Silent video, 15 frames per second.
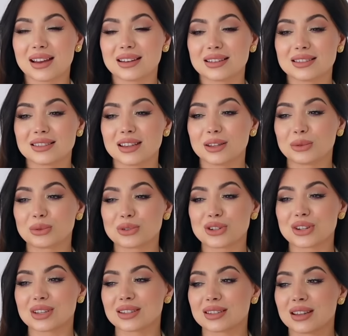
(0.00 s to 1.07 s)
and it will
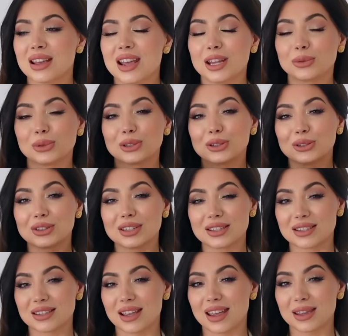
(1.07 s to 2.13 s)
just, it won't look the
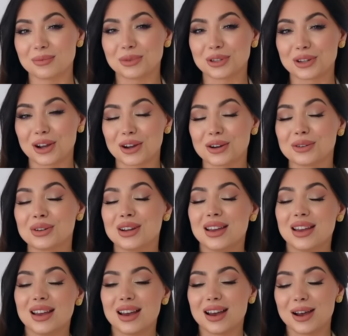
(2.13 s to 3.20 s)
same, you know.
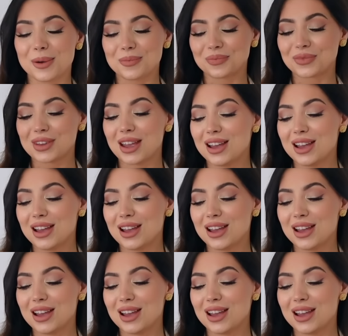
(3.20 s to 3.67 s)
Um,